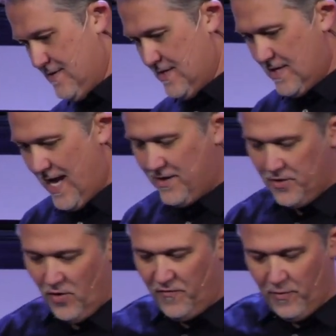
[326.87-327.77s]
I don't
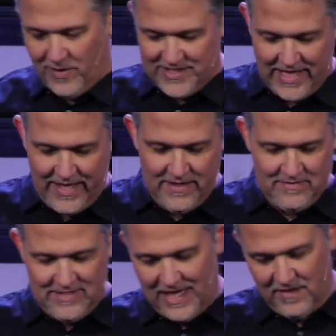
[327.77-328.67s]
know if it was a
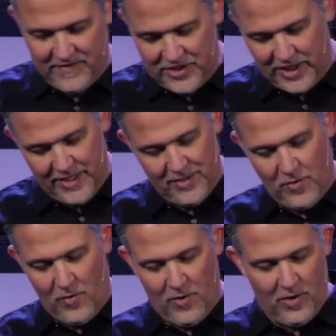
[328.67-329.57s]
television
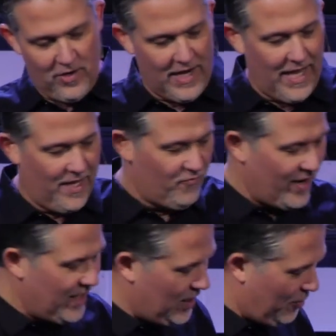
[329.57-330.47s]
or a
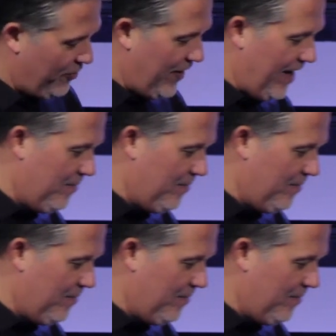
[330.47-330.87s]
radio thing,